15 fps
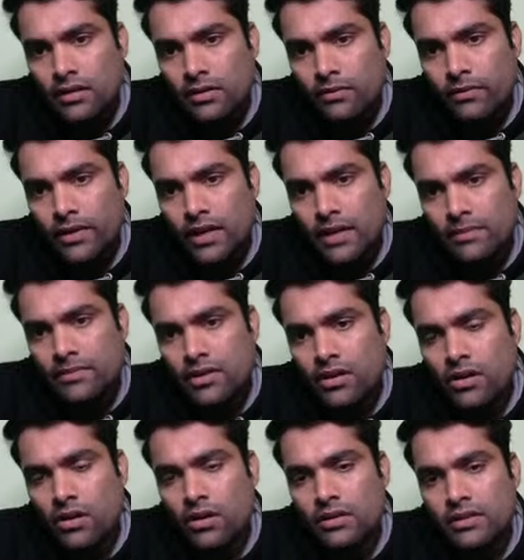We have
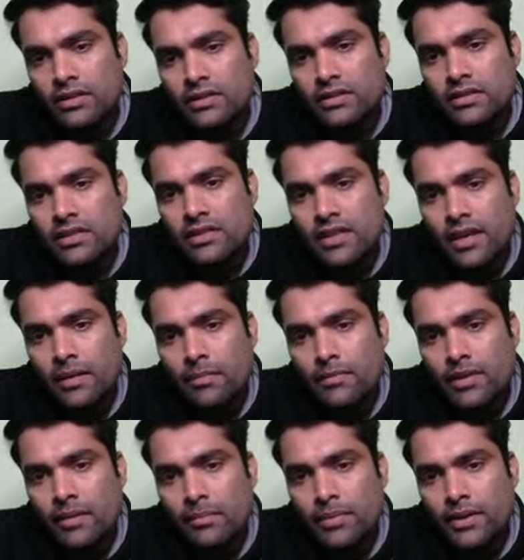drawn the same
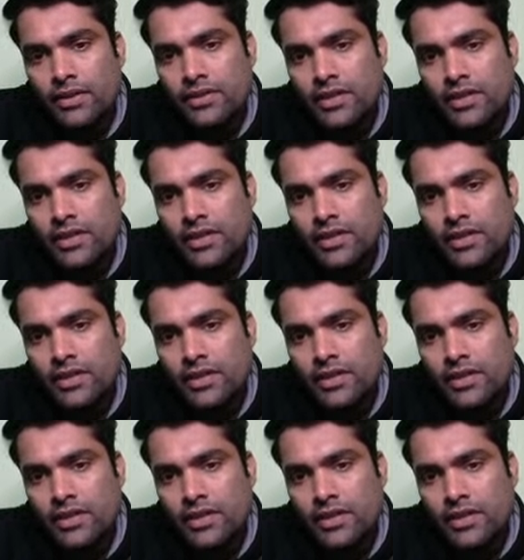temperature,